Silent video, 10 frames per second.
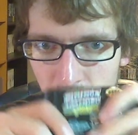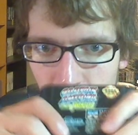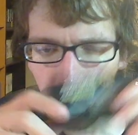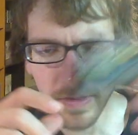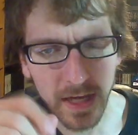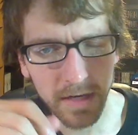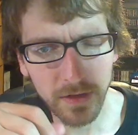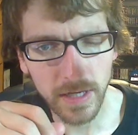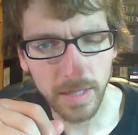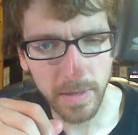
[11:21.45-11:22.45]
The only thing I
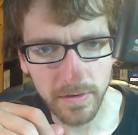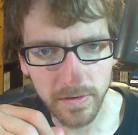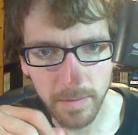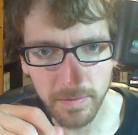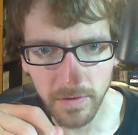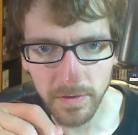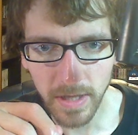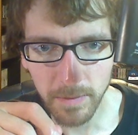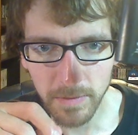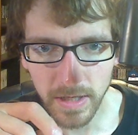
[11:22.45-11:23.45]
don't like about this game is every
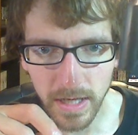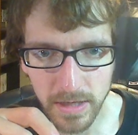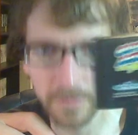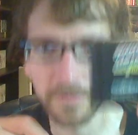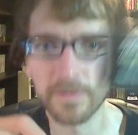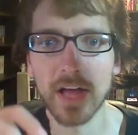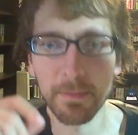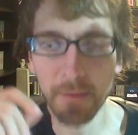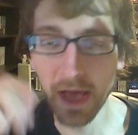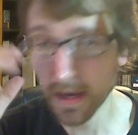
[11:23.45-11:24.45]
time you get hit, you
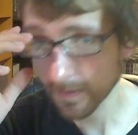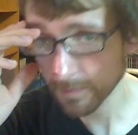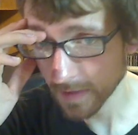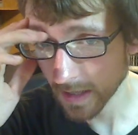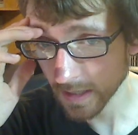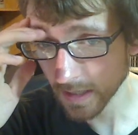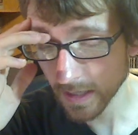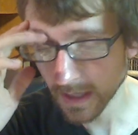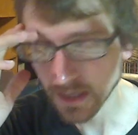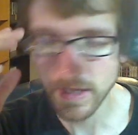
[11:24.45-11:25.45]
fly back, and it
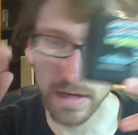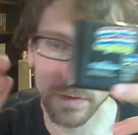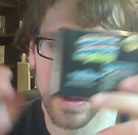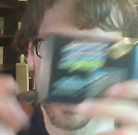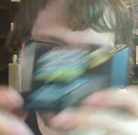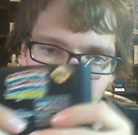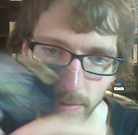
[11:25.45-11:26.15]
can get kind of annoying.